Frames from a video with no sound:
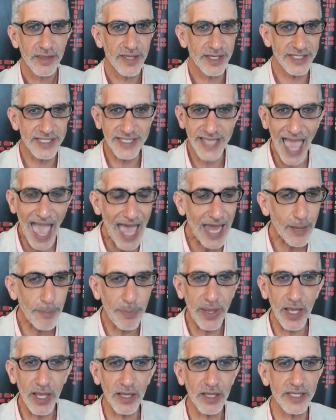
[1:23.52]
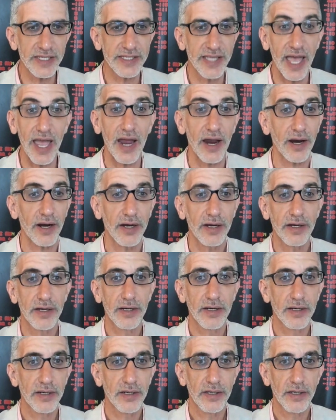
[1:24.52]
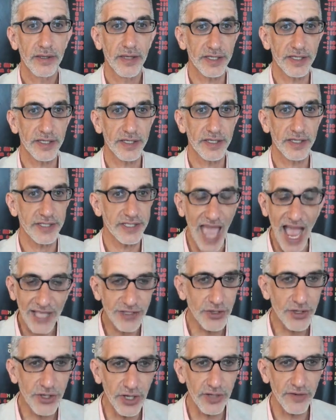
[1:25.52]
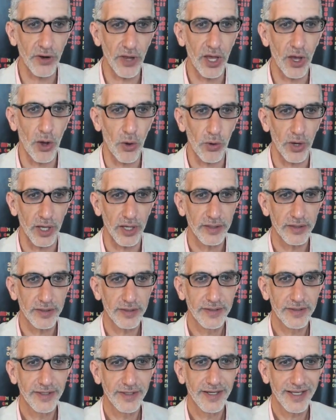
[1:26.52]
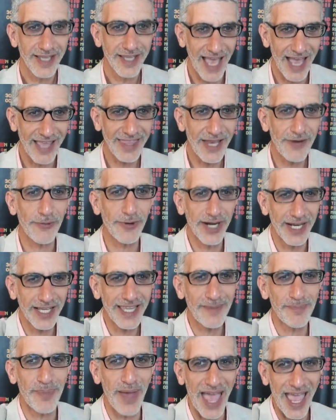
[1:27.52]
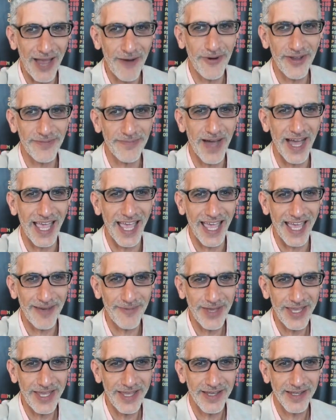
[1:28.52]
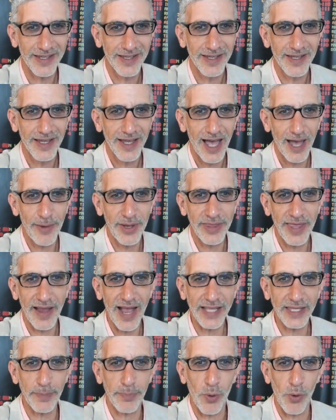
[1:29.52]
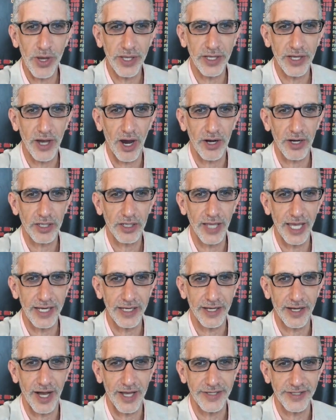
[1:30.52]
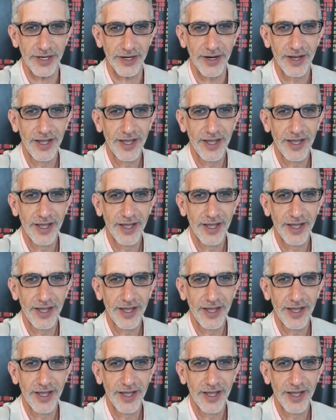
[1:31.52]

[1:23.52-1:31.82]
The stat appeal is there. The stats are good for Loyola can they really bang with Miami? I mean, they got the point guard, Clayton Custer.